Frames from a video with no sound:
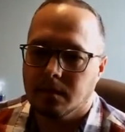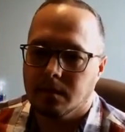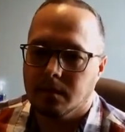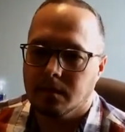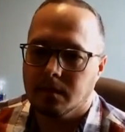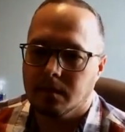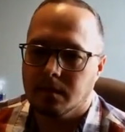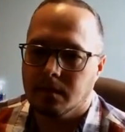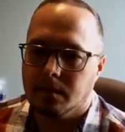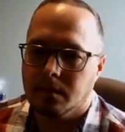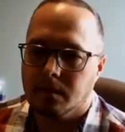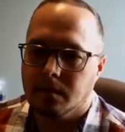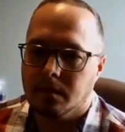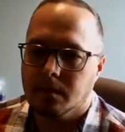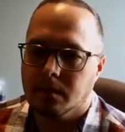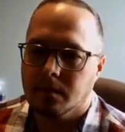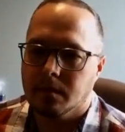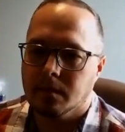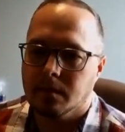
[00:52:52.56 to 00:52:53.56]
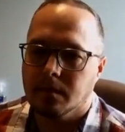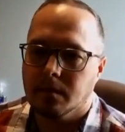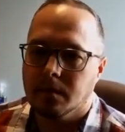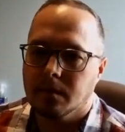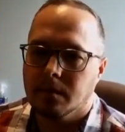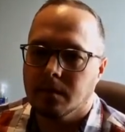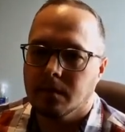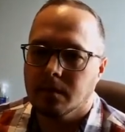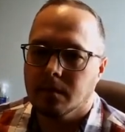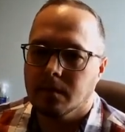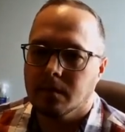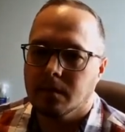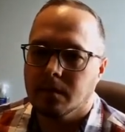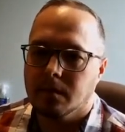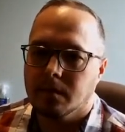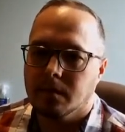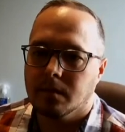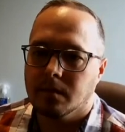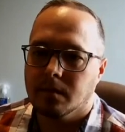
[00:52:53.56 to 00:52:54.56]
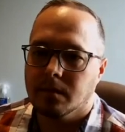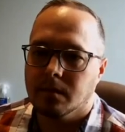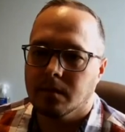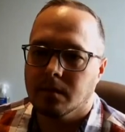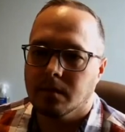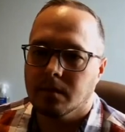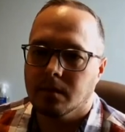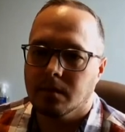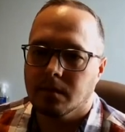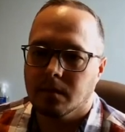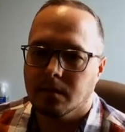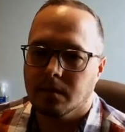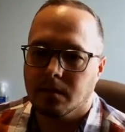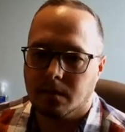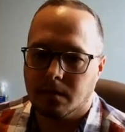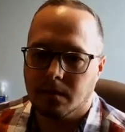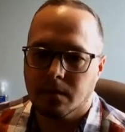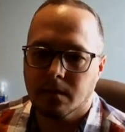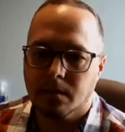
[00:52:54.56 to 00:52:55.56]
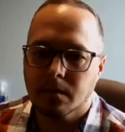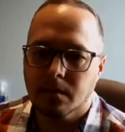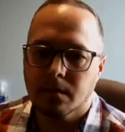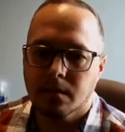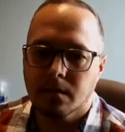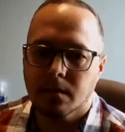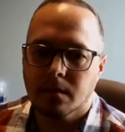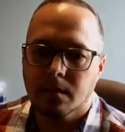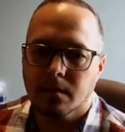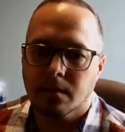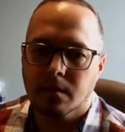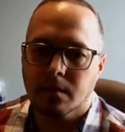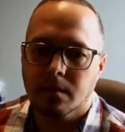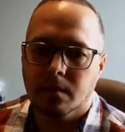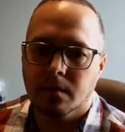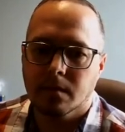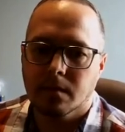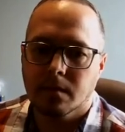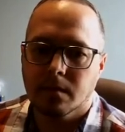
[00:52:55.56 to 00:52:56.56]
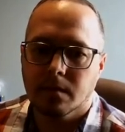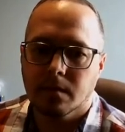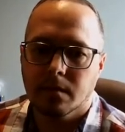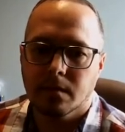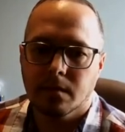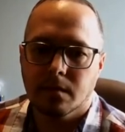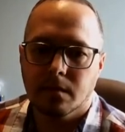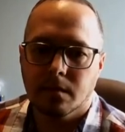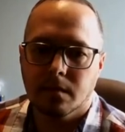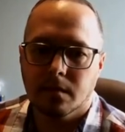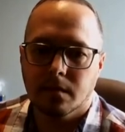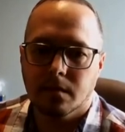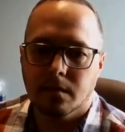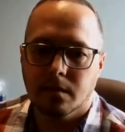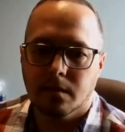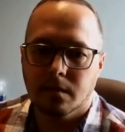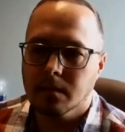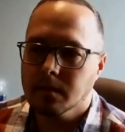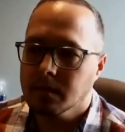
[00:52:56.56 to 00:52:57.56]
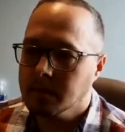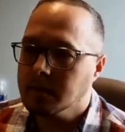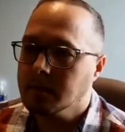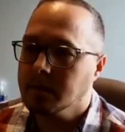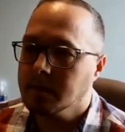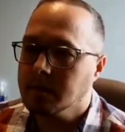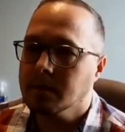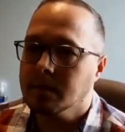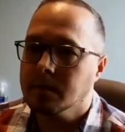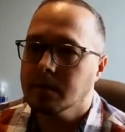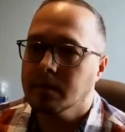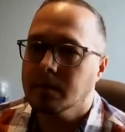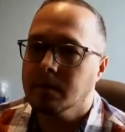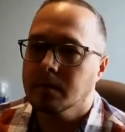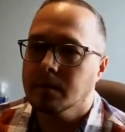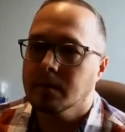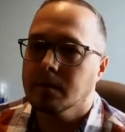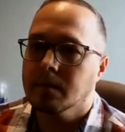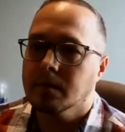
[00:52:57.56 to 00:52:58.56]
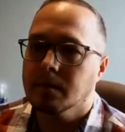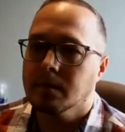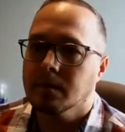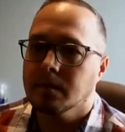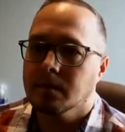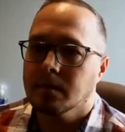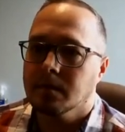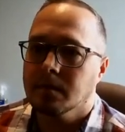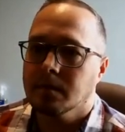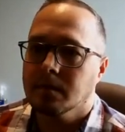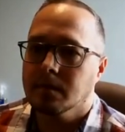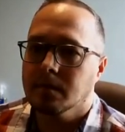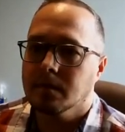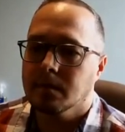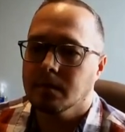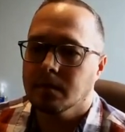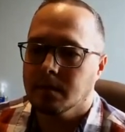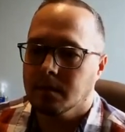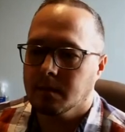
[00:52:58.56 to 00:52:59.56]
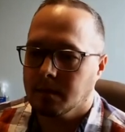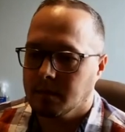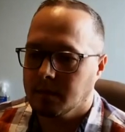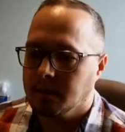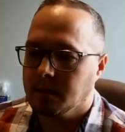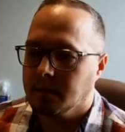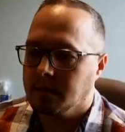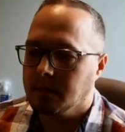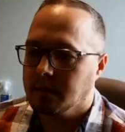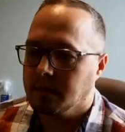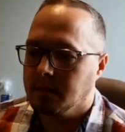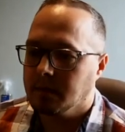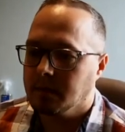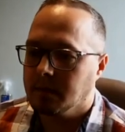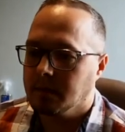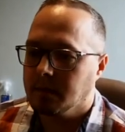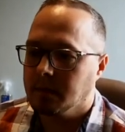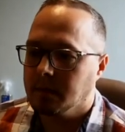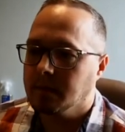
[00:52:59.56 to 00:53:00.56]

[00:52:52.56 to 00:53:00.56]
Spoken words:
No words are spoken by the person on screen.